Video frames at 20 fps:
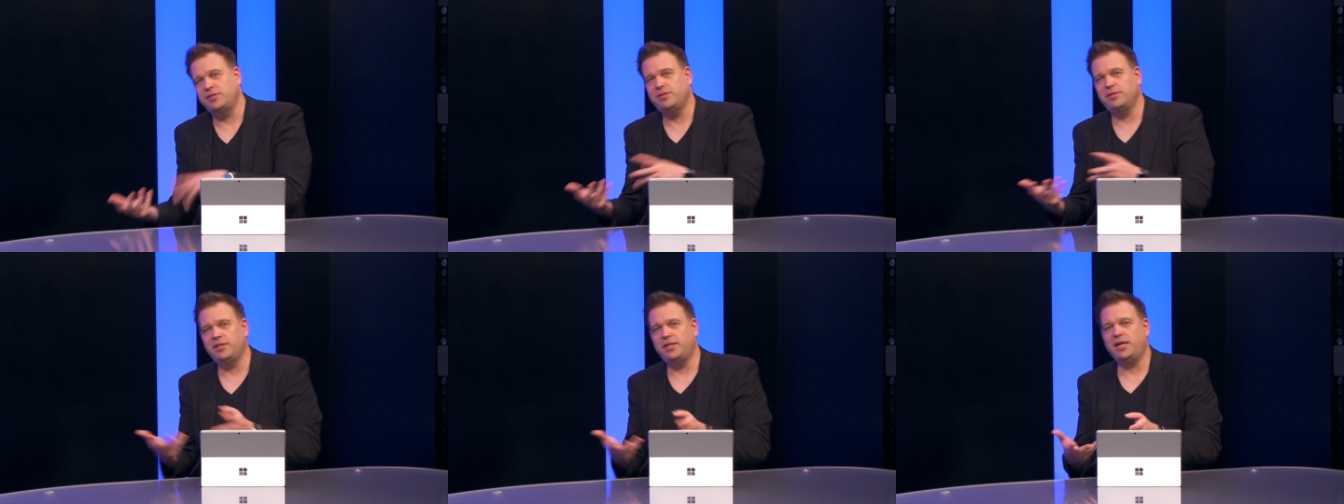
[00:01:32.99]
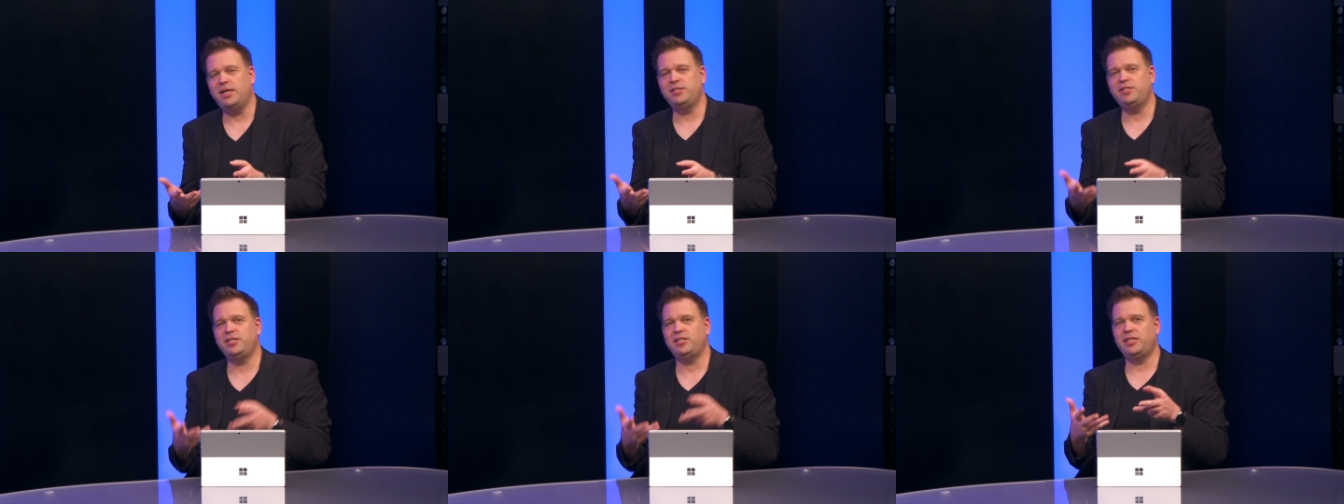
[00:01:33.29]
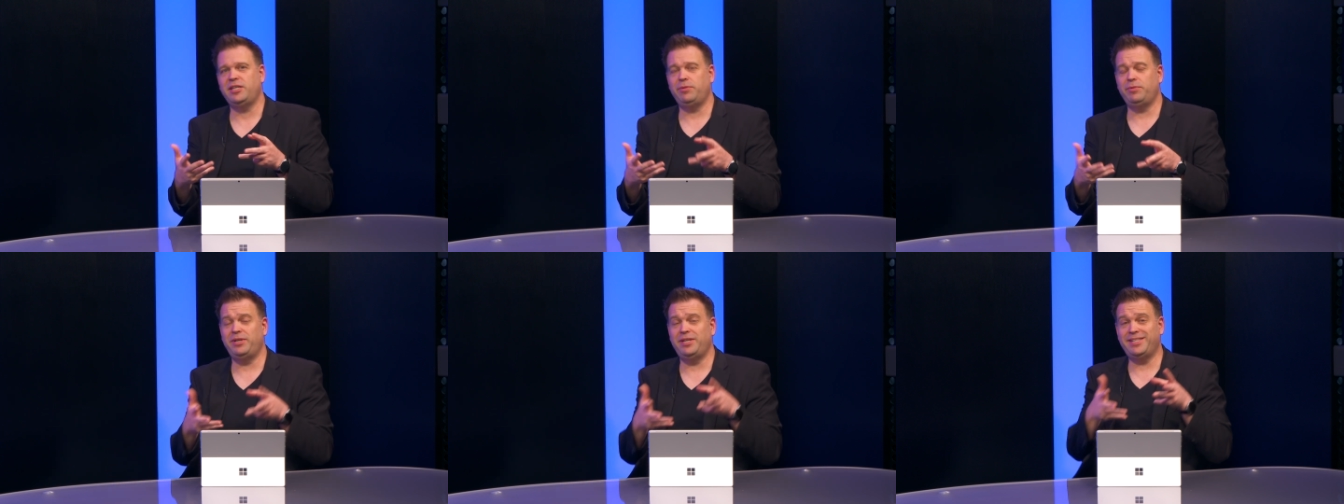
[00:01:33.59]
So
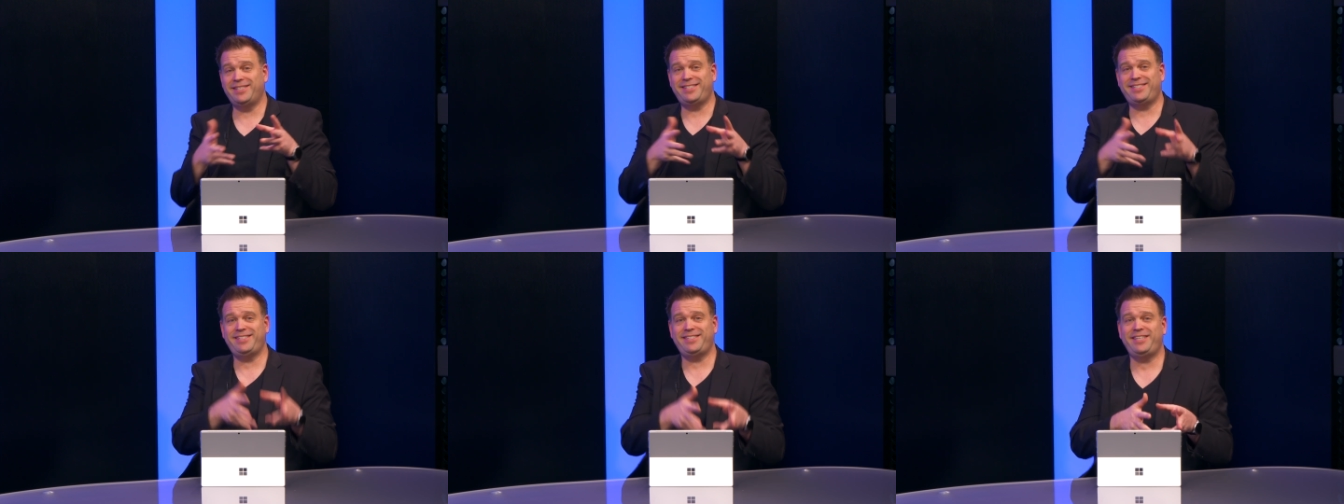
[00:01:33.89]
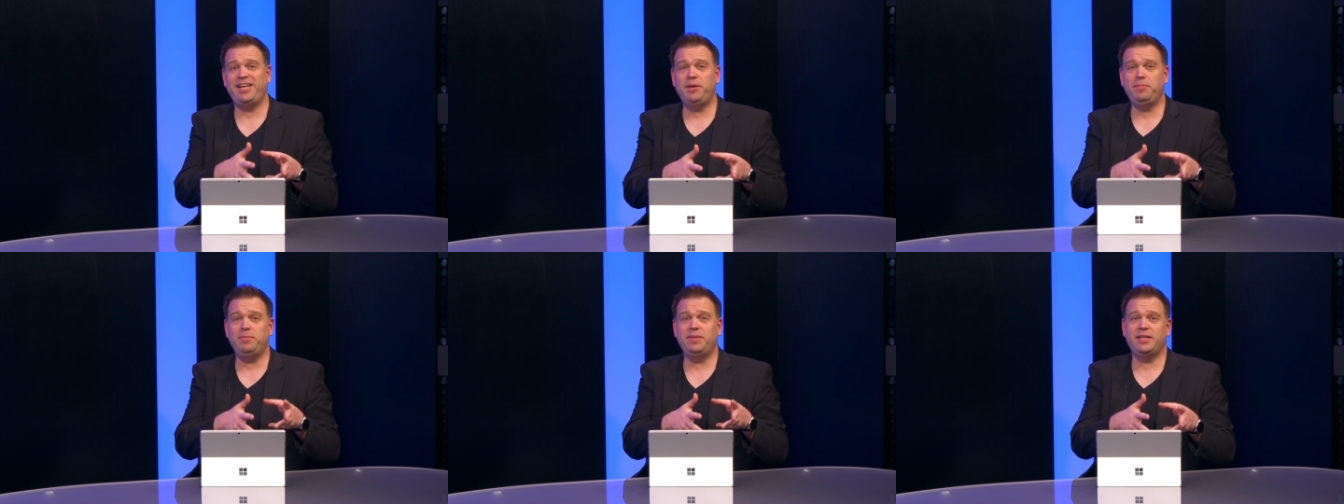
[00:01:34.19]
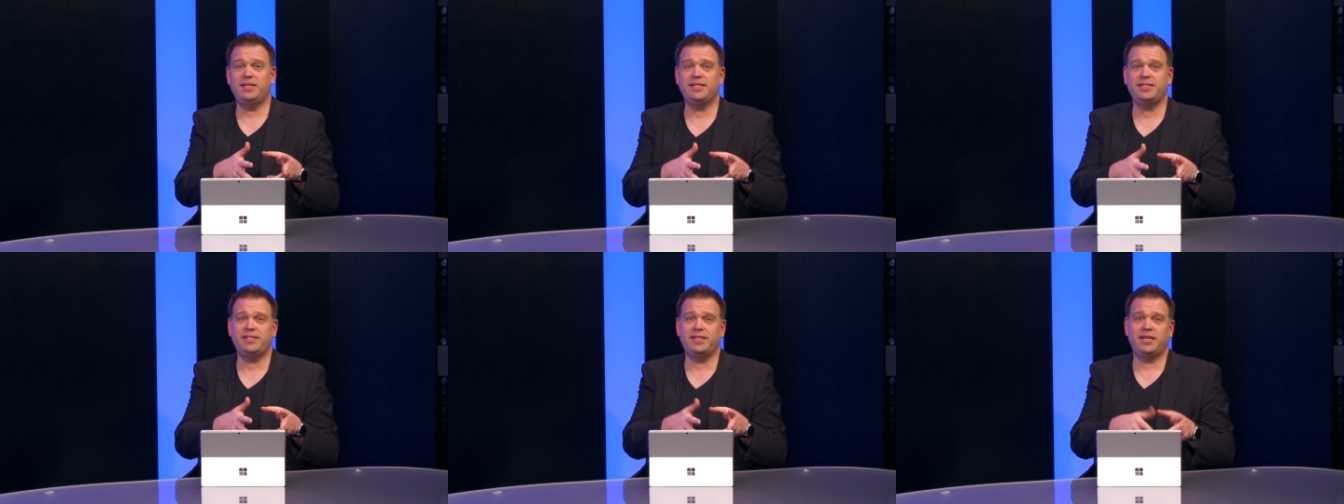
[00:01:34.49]
logically, we need a step
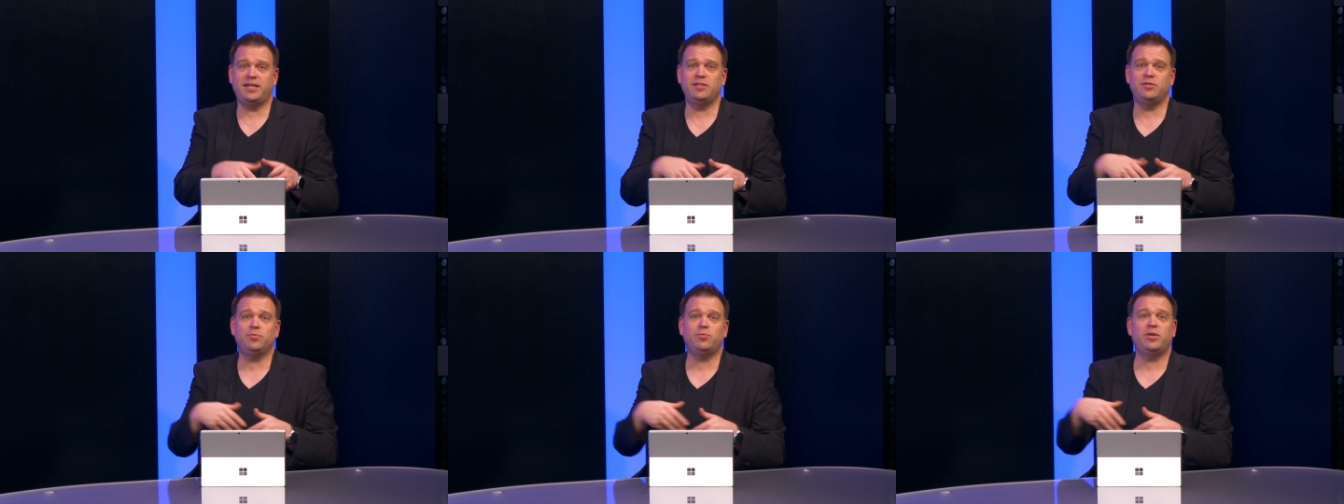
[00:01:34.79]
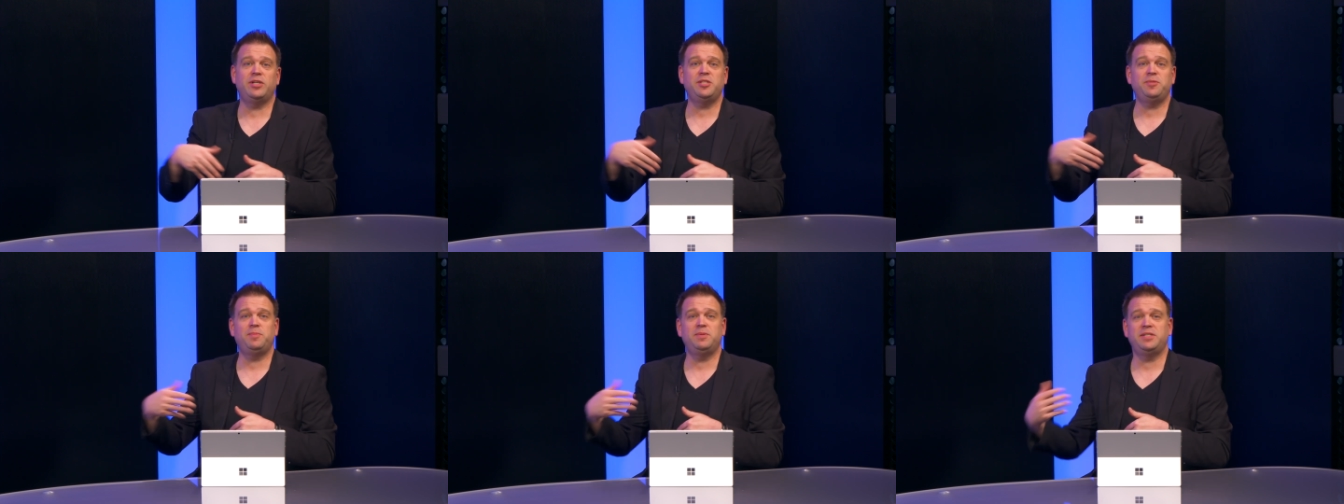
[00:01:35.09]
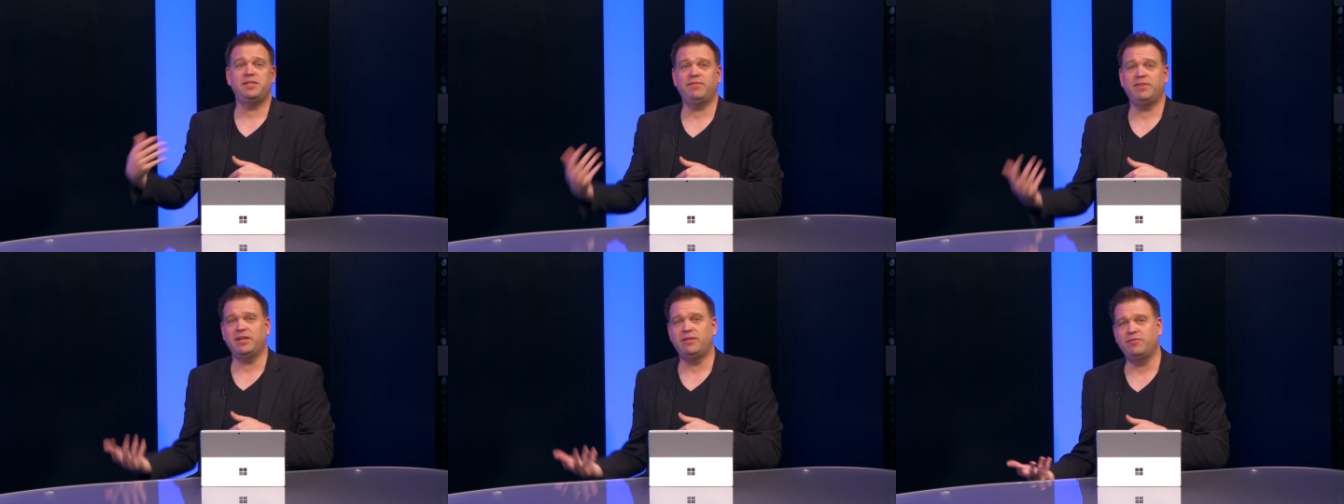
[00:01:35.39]
that decides what
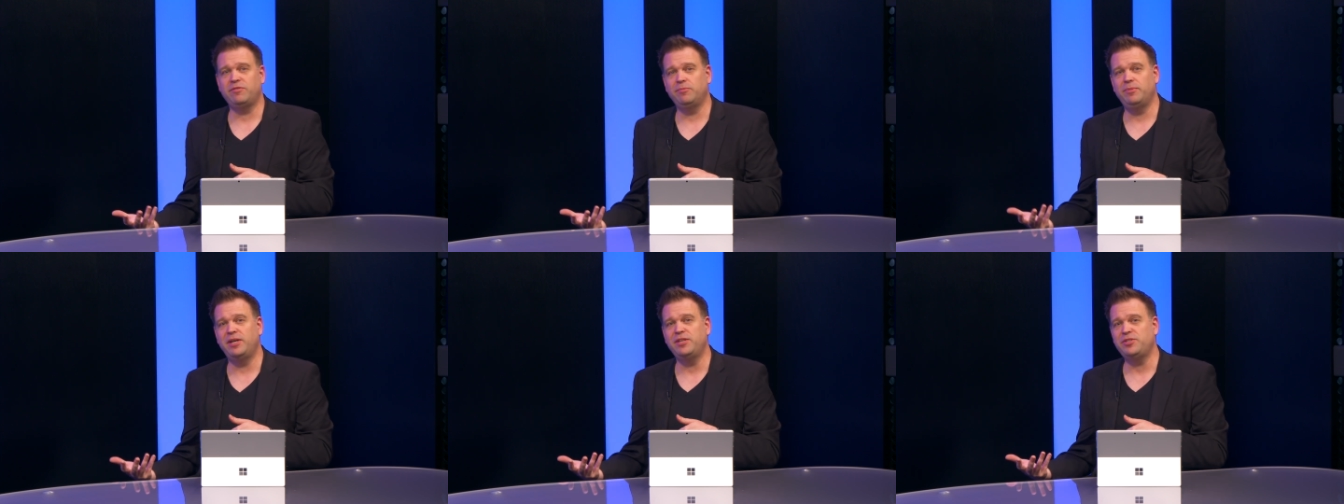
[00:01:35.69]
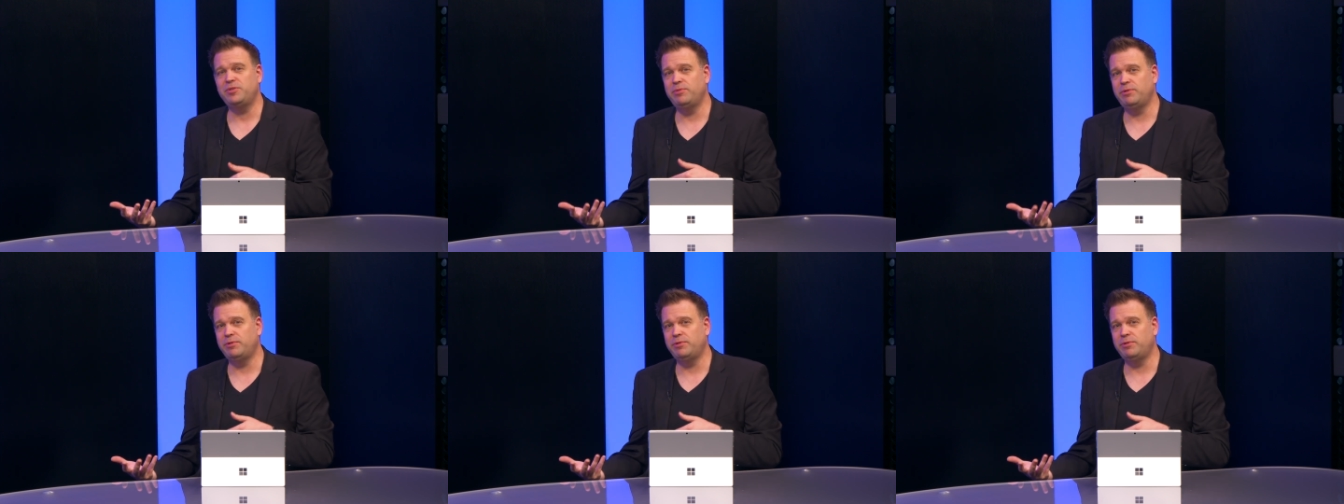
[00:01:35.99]
specific information